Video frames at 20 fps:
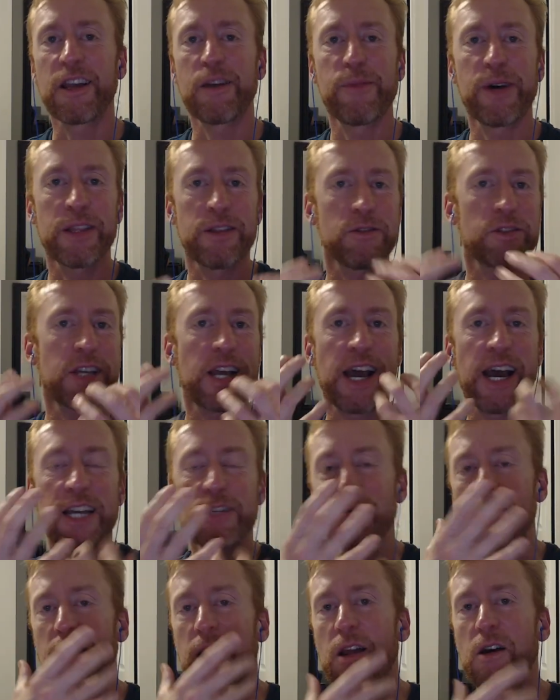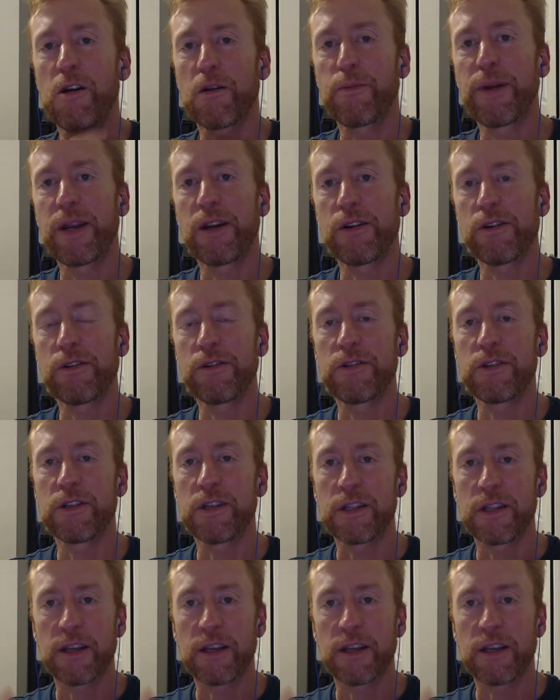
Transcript: about those guys with the long beards and